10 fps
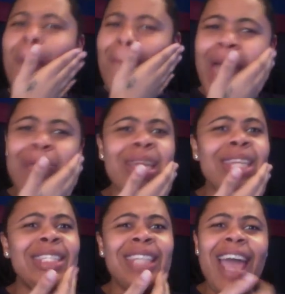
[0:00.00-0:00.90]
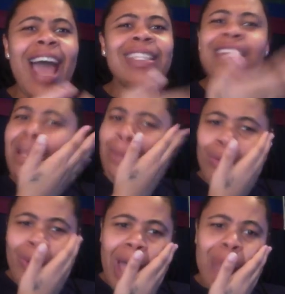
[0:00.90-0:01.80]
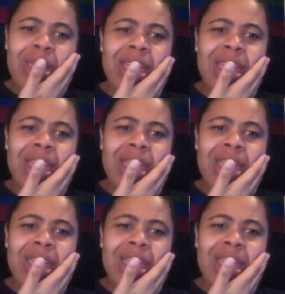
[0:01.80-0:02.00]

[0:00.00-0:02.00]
Baby, his shit, I said, let me rub